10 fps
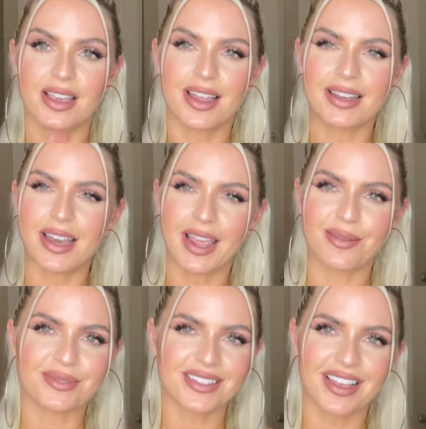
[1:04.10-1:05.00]
and
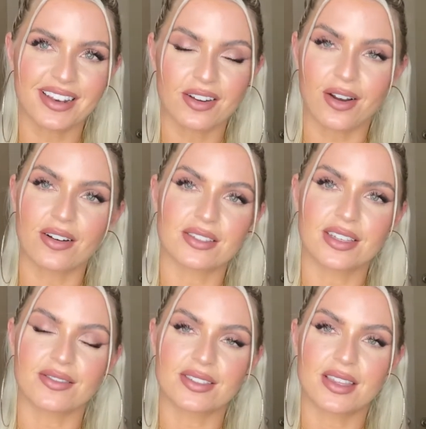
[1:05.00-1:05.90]
names that Nars
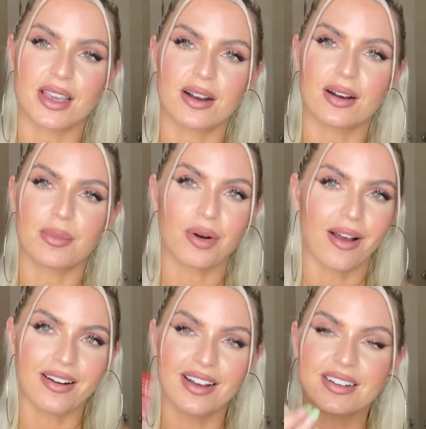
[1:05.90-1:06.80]
gives their
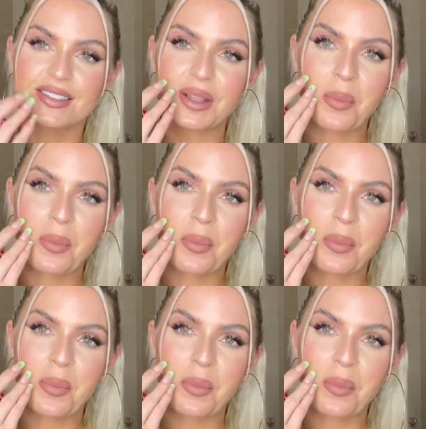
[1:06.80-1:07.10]
products.